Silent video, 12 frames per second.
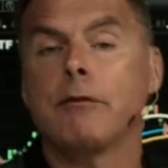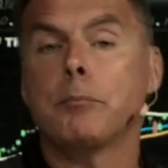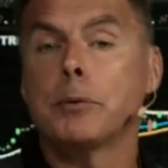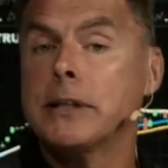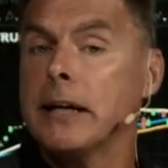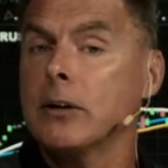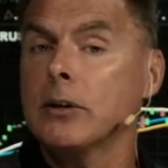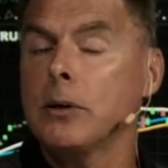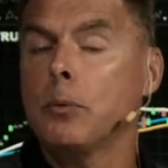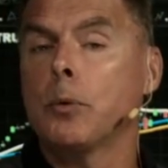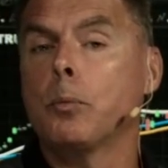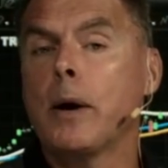and particularly
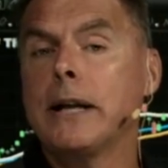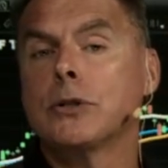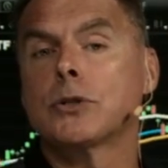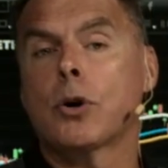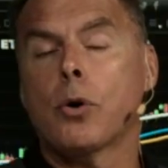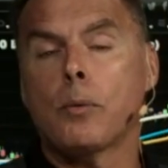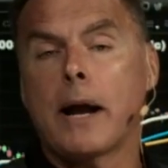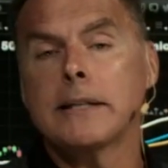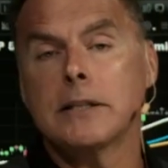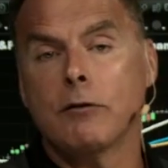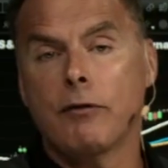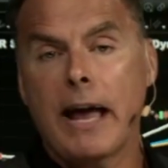when wages aren't
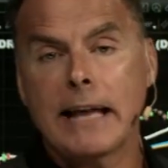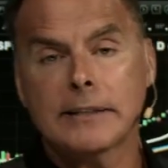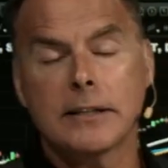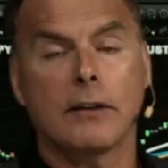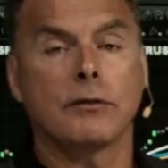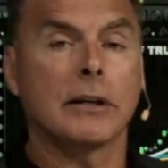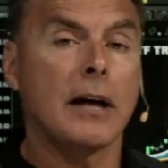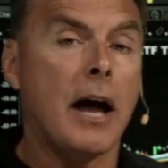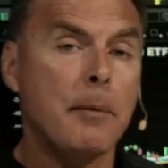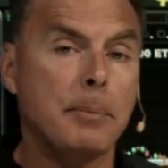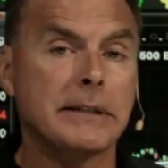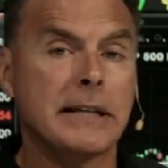rising fast enough to
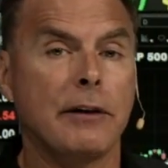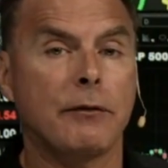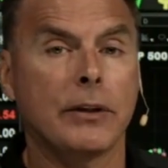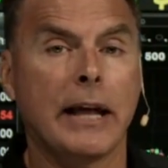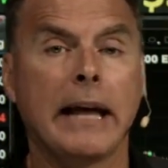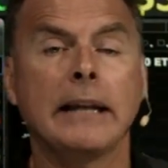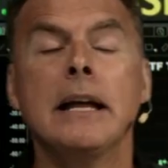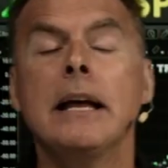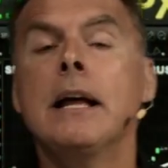compensate for that,